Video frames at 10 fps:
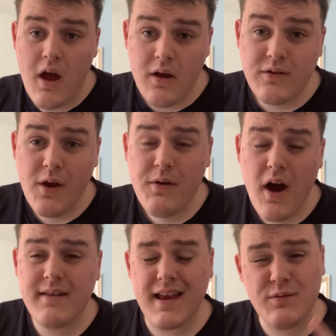So
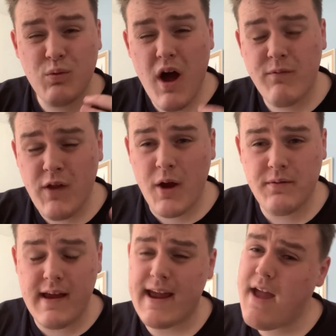guys, it's worth
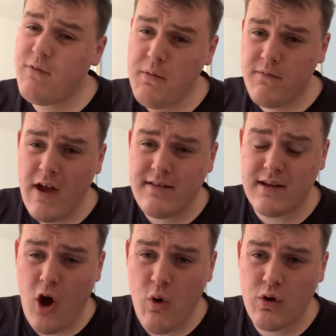noting, if you invest
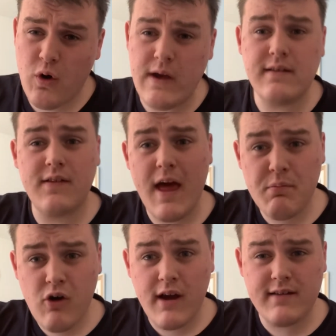in altcoins, their
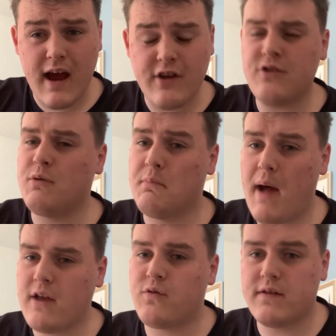price action will
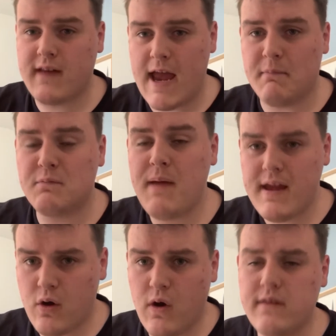match the same as
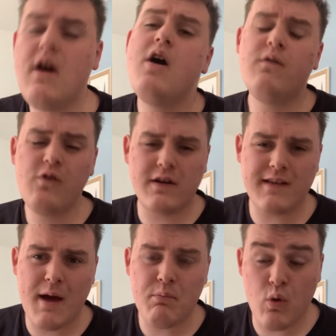Bitcoin's. For
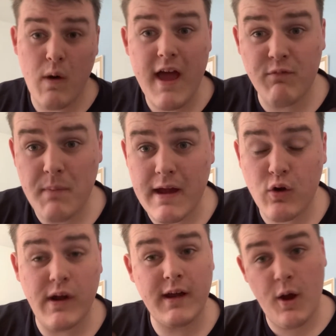example, if Bitcoin